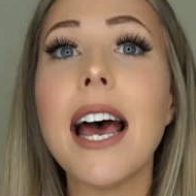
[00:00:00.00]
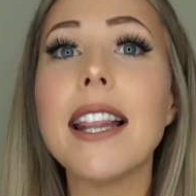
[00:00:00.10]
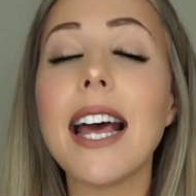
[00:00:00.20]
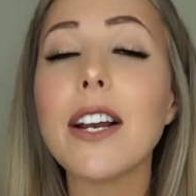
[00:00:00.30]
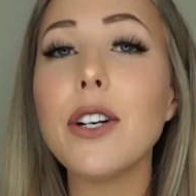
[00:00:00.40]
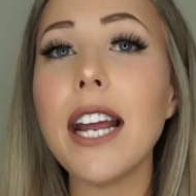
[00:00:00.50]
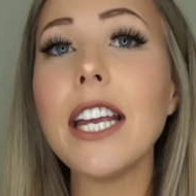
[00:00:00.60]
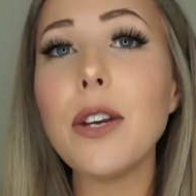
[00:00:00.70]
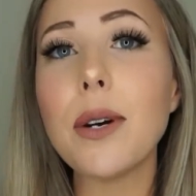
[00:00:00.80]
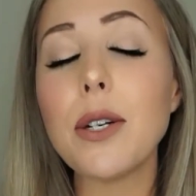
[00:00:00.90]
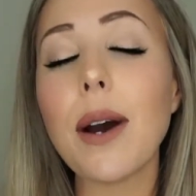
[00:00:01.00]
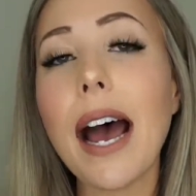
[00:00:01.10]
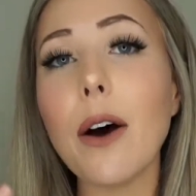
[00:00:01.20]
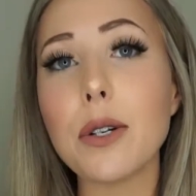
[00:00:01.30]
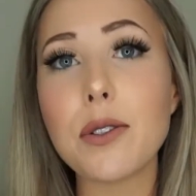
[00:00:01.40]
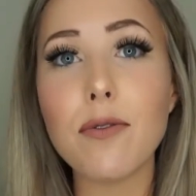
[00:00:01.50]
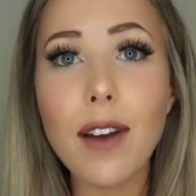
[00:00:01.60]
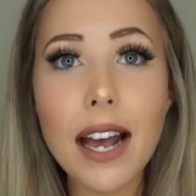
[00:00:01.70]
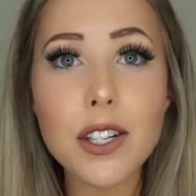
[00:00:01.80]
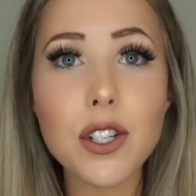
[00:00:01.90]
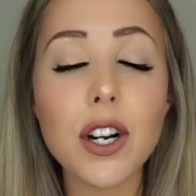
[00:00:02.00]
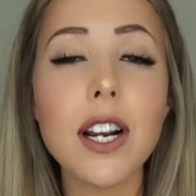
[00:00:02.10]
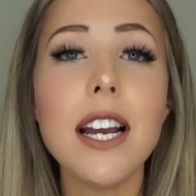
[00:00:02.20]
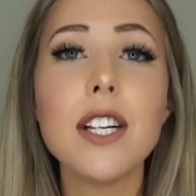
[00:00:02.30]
that could get you into a house faster